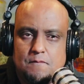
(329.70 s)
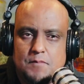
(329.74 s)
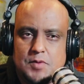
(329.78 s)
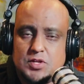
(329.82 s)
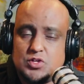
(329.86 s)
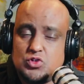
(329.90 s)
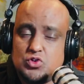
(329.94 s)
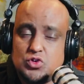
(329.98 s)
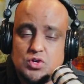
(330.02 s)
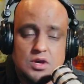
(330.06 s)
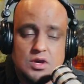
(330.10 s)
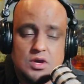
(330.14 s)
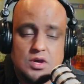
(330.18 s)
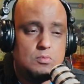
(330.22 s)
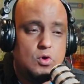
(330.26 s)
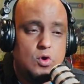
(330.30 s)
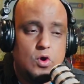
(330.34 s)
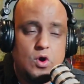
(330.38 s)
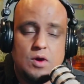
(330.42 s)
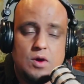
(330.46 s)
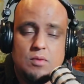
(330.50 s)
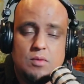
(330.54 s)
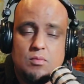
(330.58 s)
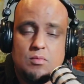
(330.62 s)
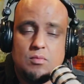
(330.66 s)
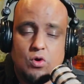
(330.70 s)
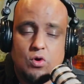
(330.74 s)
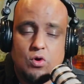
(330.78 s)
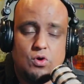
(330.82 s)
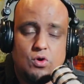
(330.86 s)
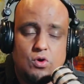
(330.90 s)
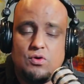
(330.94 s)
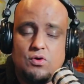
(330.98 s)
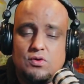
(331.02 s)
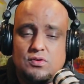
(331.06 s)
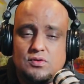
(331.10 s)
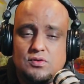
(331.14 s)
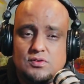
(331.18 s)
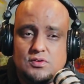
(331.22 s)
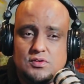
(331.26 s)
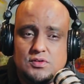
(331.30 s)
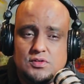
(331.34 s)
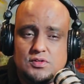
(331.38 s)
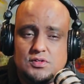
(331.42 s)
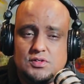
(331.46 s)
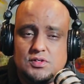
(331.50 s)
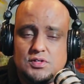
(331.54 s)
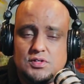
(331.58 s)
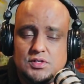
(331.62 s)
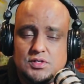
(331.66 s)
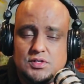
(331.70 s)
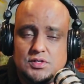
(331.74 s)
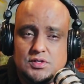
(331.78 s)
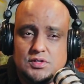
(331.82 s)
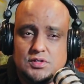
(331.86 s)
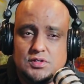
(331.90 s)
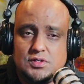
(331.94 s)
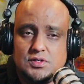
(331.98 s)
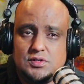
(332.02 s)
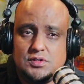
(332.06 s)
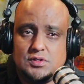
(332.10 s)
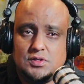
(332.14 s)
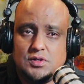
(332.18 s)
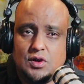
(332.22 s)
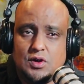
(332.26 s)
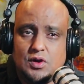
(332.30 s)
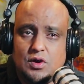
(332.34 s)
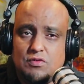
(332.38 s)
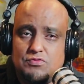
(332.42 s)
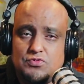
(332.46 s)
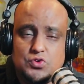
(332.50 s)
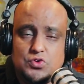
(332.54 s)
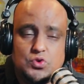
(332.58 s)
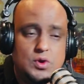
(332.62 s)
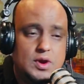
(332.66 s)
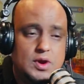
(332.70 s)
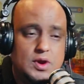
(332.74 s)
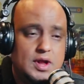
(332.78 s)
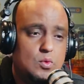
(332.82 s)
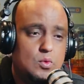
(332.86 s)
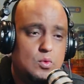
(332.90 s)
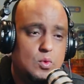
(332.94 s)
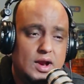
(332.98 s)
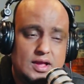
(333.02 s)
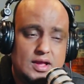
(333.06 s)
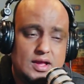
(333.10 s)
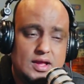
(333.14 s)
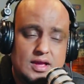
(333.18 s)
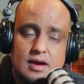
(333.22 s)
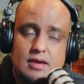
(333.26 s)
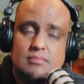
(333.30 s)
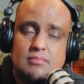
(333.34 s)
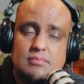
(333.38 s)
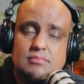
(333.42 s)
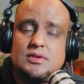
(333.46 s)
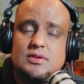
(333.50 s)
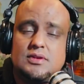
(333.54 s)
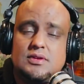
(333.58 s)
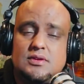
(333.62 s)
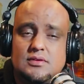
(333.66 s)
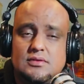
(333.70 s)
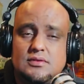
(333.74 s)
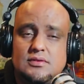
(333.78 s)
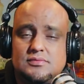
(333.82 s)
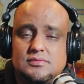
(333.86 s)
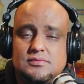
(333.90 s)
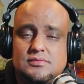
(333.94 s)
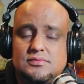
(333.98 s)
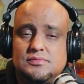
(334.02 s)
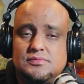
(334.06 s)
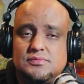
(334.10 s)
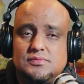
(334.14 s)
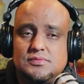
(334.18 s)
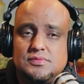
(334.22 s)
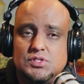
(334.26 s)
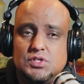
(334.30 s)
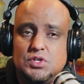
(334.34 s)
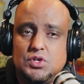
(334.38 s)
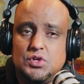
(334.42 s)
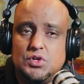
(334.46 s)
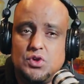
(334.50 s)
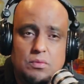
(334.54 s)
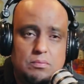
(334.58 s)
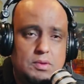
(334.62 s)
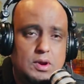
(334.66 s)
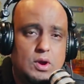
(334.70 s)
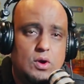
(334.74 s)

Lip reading: But you hear more and more of you're not welcome, you don't